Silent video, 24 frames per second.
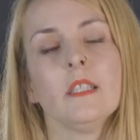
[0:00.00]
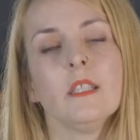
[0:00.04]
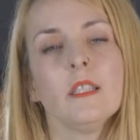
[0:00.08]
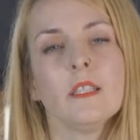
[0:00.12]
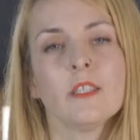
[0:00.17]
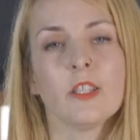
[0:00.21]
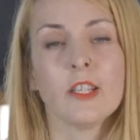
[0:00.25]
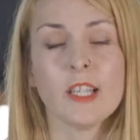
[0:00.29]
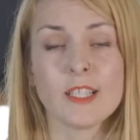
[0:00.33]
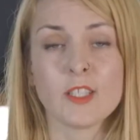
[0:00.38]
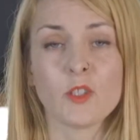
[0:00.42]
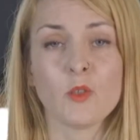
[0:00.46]

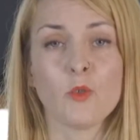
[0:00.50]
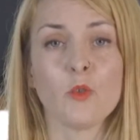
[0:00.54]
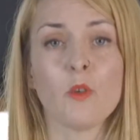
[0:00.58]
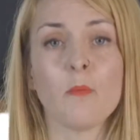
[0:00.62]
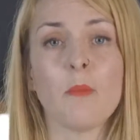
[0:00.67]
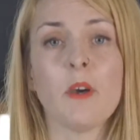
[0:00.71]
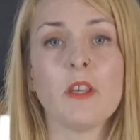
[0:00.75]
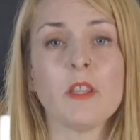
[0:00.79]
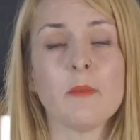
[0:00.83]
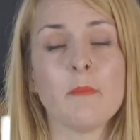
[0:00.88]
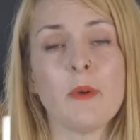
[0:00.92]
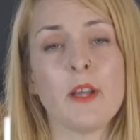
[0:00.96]
So let's talk
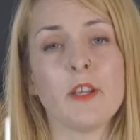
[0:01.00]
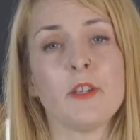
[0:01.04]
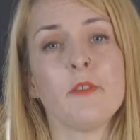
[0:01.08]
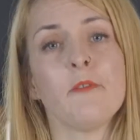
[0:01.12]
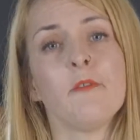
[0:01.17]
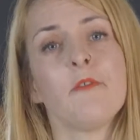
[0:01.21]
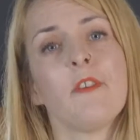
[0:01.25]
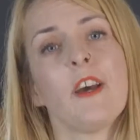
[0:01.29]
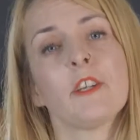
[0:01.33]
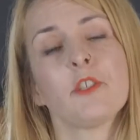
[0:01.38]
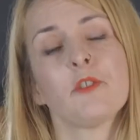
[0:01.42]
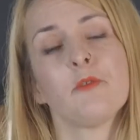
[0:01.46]
about the
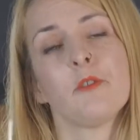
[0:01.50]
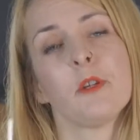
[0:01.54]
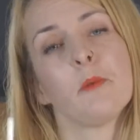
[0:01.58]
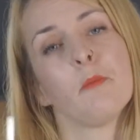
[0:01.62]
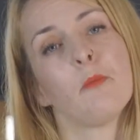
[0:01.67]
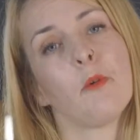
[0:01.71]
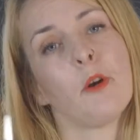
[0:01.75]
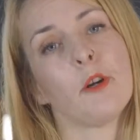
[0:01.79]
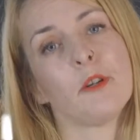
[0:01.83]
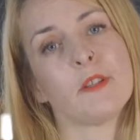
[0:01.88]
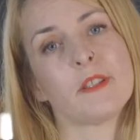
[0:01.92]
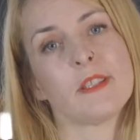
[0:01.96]
manufacturing
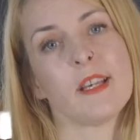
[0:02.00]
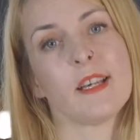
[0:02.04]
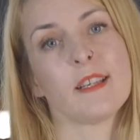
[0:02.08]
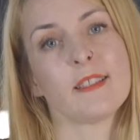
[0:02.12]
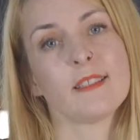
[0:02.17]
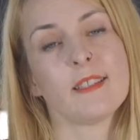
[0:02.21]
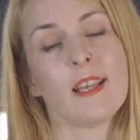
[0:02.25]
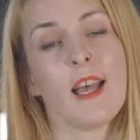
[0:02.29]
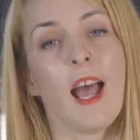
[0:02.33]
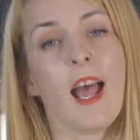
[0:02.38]
process,